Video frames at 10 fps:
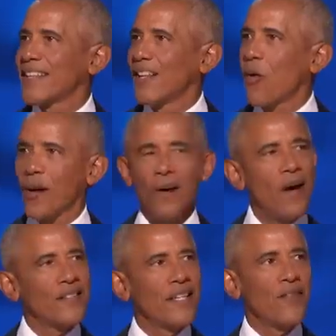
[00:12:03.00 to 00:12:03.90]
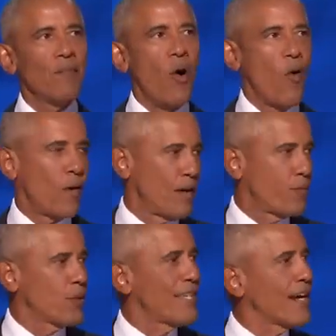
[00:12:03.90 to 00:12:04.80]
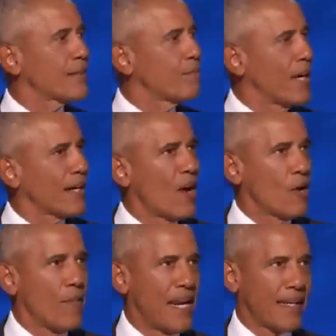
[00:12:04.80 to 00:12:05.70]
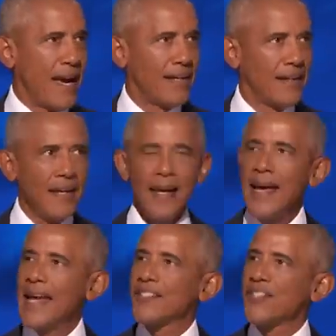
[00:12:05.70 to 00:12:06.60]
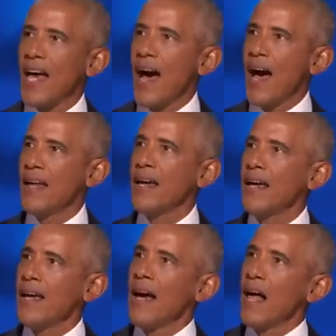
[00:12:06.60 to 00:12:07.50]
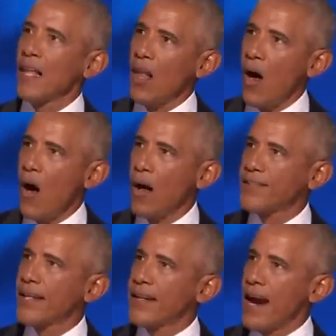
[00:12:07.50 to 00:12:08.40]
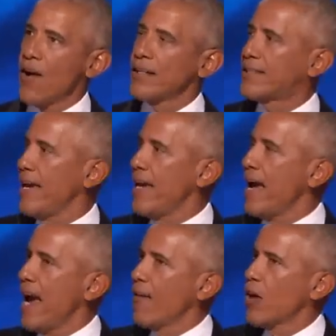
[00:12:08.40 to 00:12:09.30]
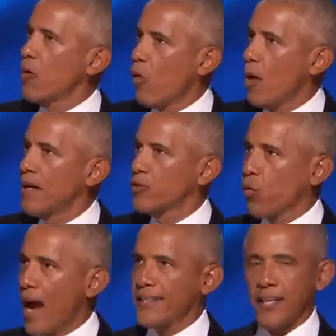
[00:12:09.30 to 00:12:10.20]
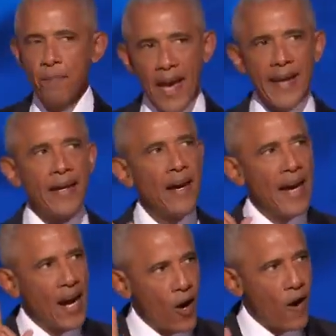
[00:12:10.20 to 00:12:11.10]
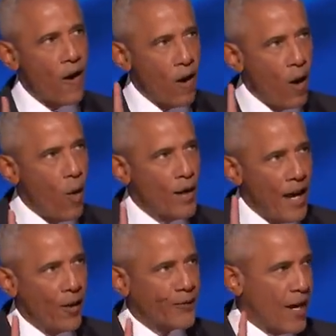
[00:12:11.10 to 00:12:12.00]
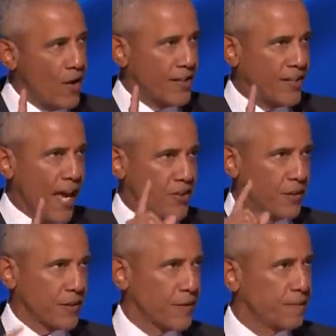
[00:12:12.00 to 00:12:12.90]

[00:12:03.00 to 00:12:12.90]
to lower costs even more and protect Medicare and Medicaid and sign a law to guarantee every woman's right to make her own health care decisions.